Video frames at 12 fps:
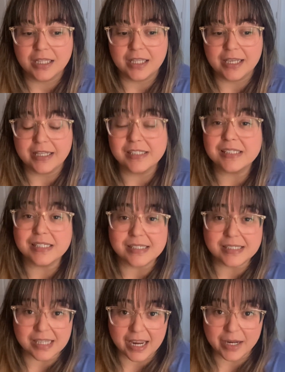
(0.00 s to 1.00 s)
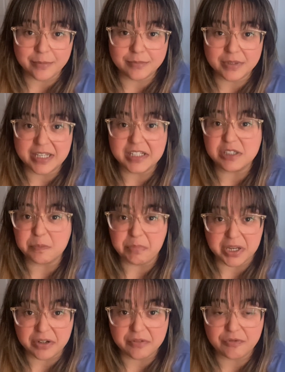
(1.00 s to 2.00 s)
It's the same it's
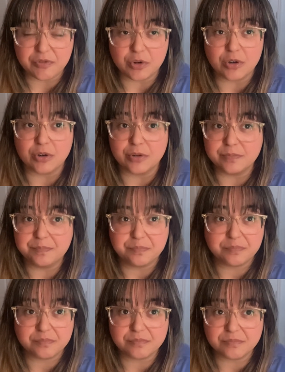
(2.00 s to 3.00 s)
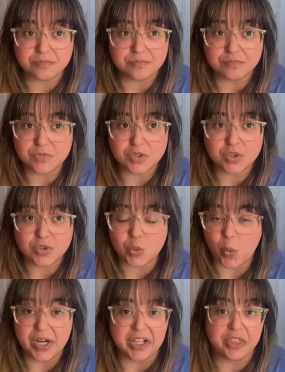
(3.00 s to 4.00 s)
been for
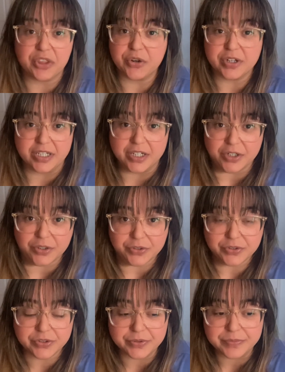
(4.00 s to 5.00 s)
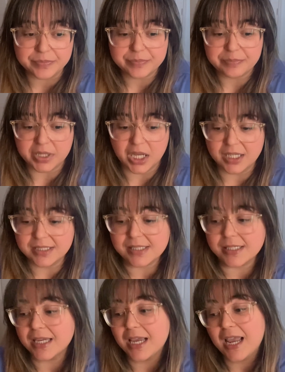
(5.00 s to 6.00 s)
20, 30 years
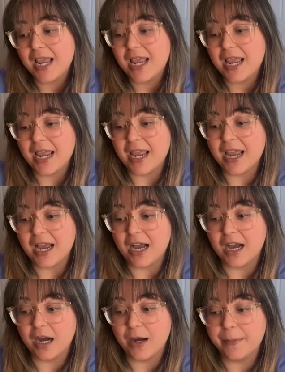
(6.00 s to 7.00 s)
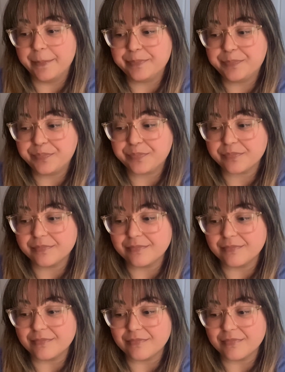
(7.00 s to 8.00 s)
plus. And
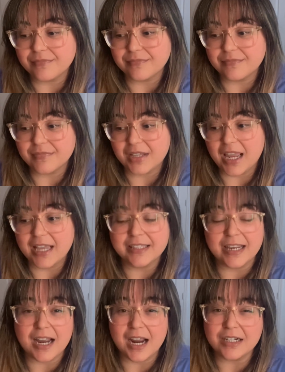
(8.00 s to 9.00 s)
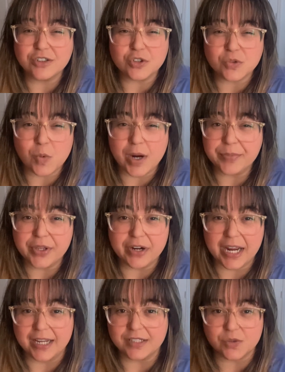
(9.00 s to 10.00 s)
they kind of just wipe their
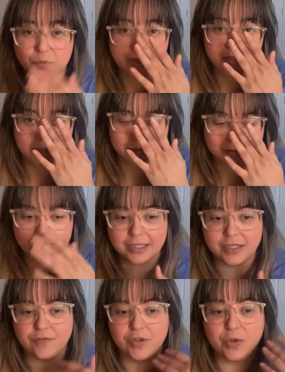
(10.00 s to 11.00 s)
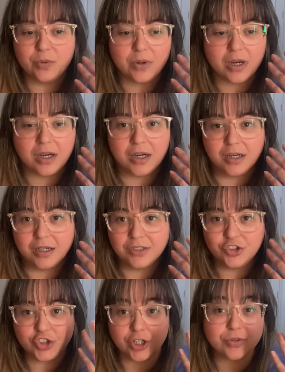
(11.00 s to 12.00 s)
hands with it. They give you a
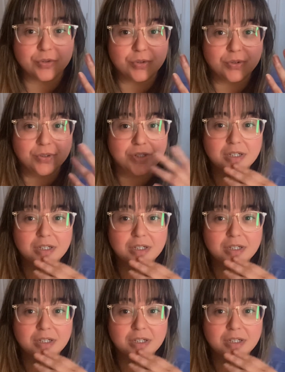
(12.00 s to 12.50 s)
general